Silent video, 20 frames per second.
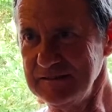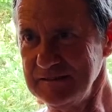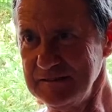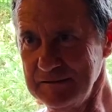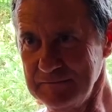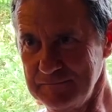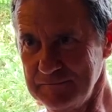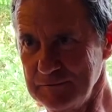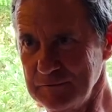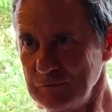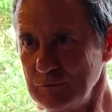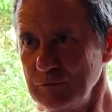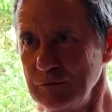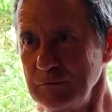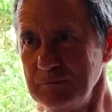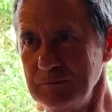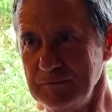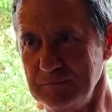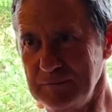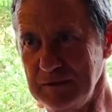different group
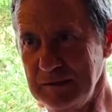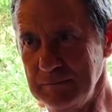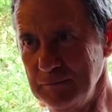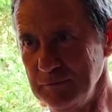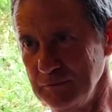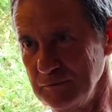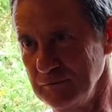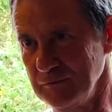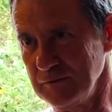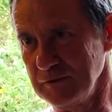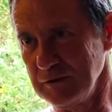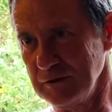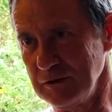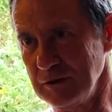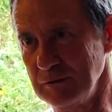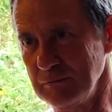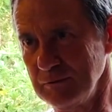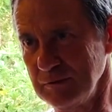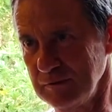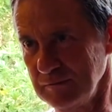of people that I
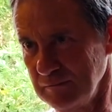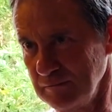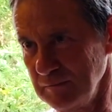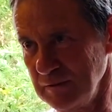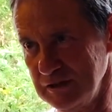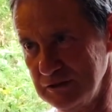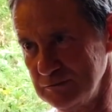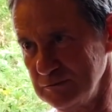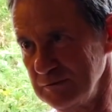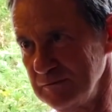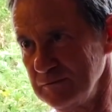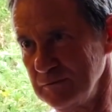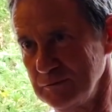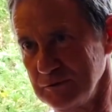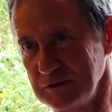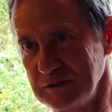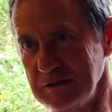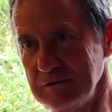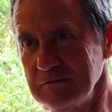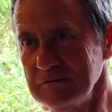would mix with
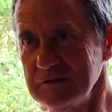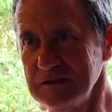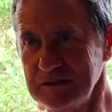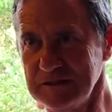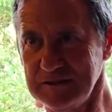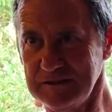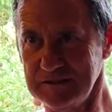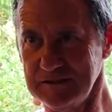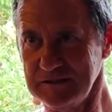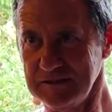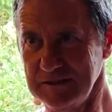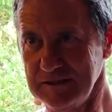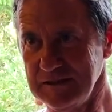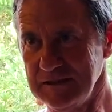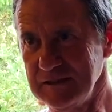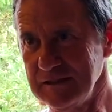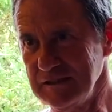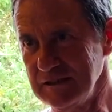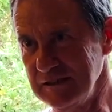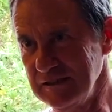ordinarily
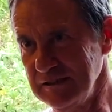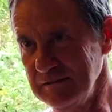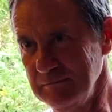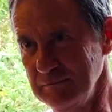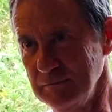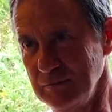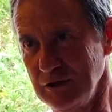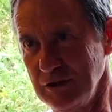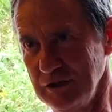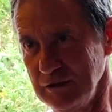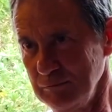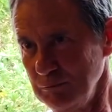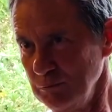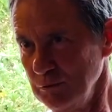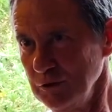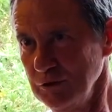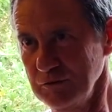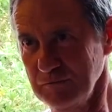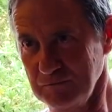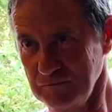in my
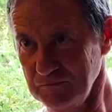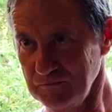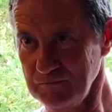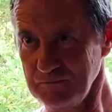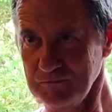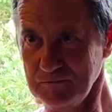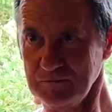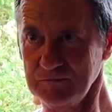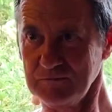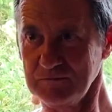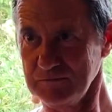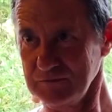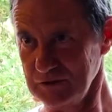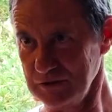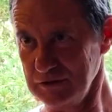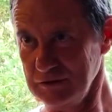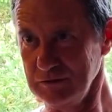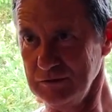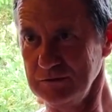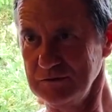work
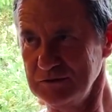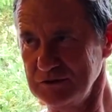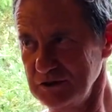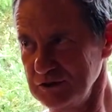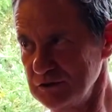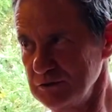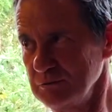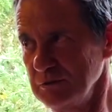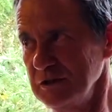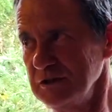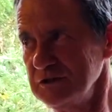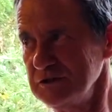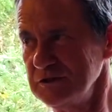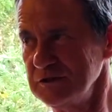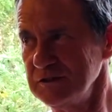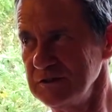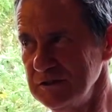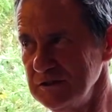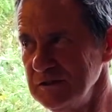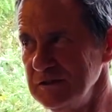situation.
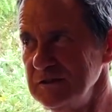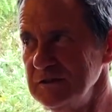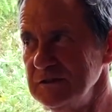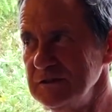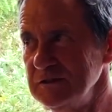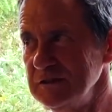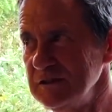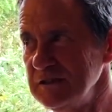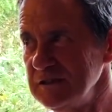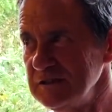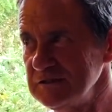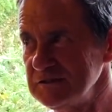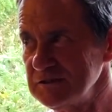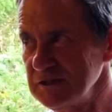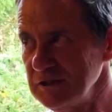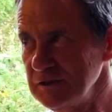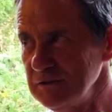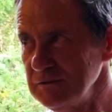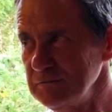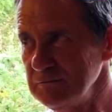
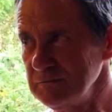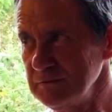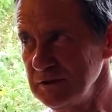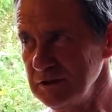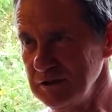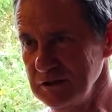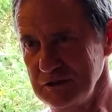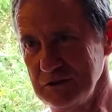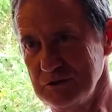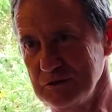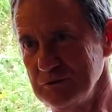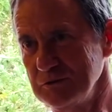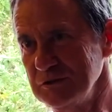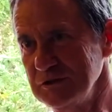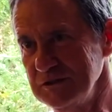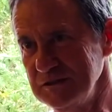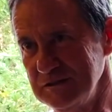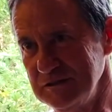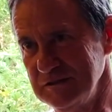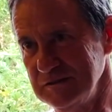So I enjoyed
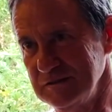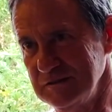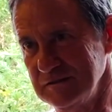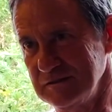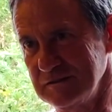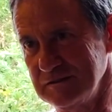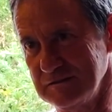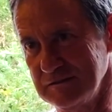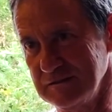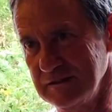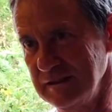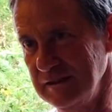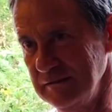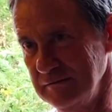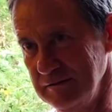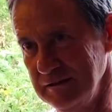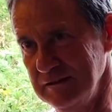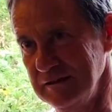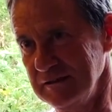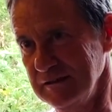
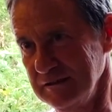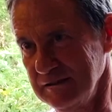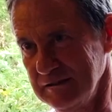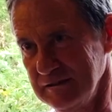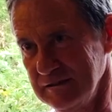hearing